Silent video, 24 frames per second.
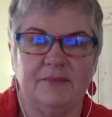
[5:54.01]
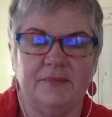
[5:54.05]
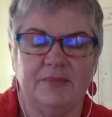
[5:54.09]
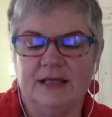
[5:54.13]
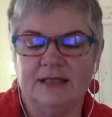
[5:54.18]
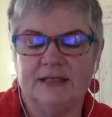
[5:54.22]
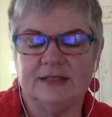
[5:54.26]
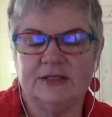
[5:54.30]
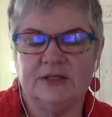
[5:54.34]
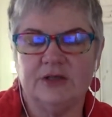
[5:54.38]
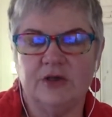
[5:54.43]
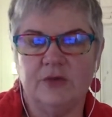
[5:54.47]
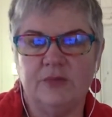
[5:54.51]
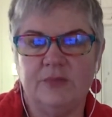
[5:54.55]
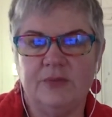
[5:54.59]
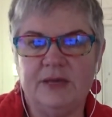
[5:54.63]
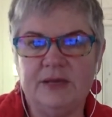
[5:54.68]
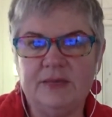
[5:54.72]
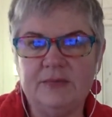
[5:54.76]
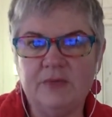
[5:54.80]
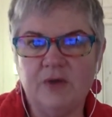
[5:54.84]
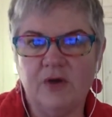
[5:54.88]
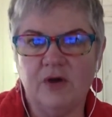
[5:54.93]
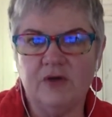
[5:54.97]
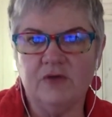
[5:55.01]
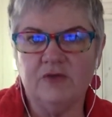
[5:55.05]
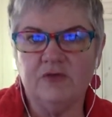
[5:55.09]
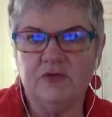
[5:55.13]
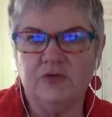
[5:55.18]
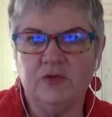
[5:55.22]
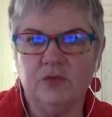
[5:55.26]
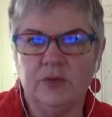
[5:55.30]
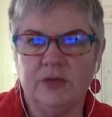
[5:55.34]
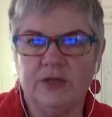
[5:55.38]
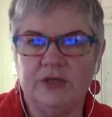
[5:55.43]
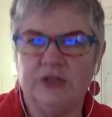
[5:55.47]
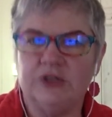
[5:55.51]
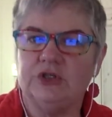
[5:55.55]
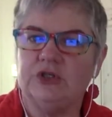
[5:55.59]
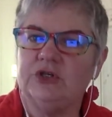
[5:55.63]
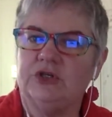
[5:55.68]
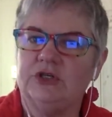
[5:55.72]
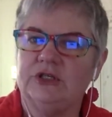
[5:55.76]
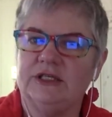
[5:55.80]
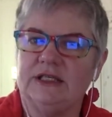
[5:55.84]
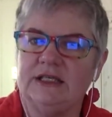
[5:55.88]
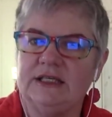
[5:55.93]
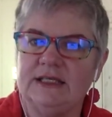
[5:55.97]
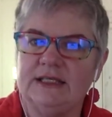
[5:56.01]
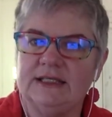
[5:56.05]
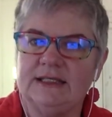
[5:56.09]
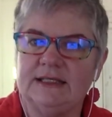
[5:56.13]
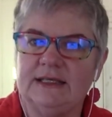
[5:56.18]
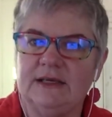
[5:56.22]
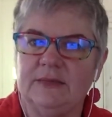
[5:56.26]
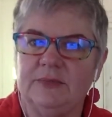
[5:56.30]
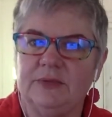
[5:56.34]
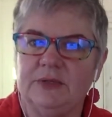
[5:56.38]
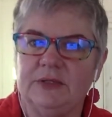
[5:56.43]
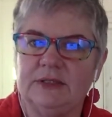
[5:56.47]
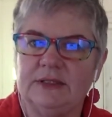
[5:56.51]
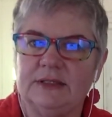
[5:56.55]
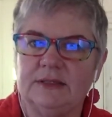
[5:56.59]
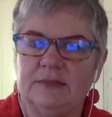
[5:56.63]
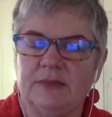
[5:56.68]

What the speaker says: So be mindful when you're choosing your snippets.